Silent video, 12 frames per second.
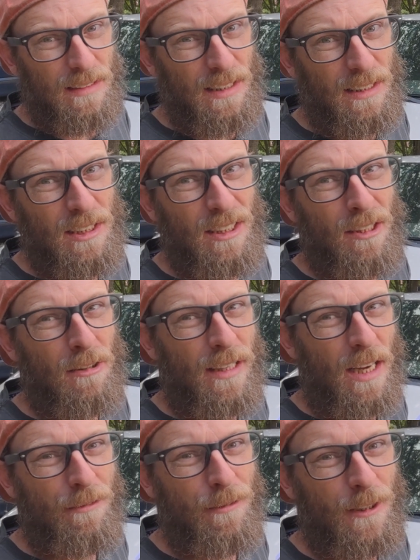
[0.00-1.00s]
get you a little
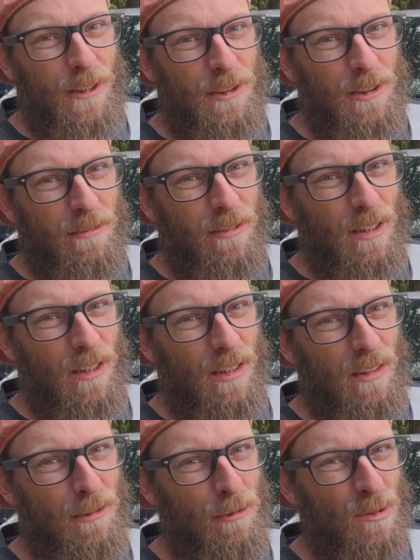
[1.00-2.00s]
night footage of
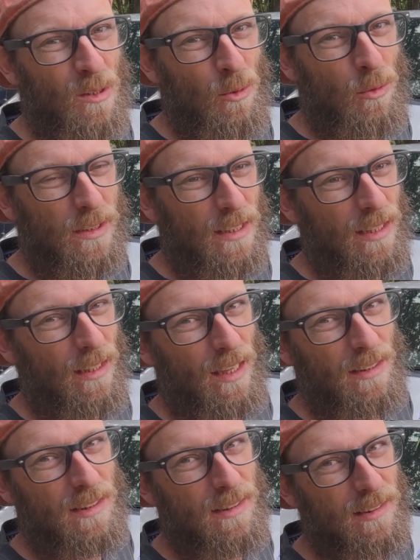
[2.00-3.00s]
what the
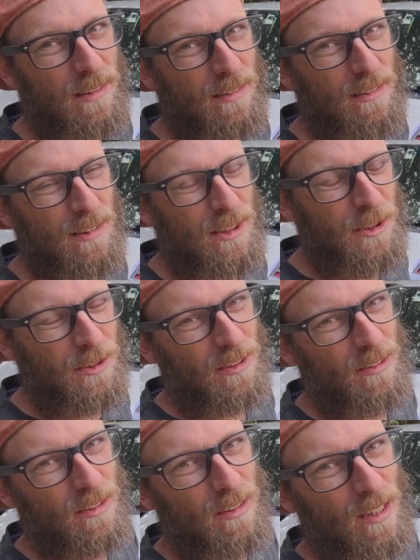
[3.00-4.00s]
headlights used
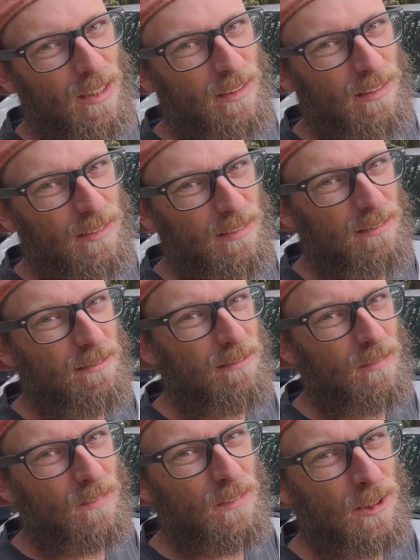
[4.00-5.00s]
to look like.
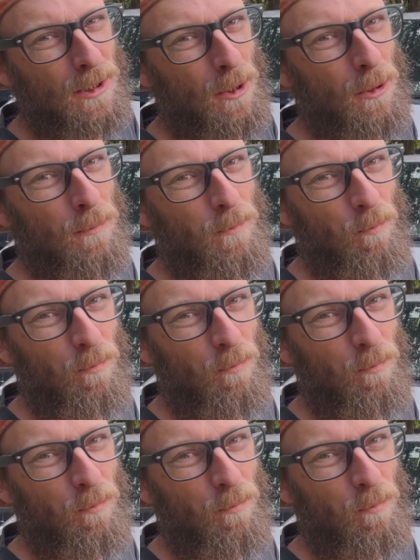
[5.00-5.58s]
So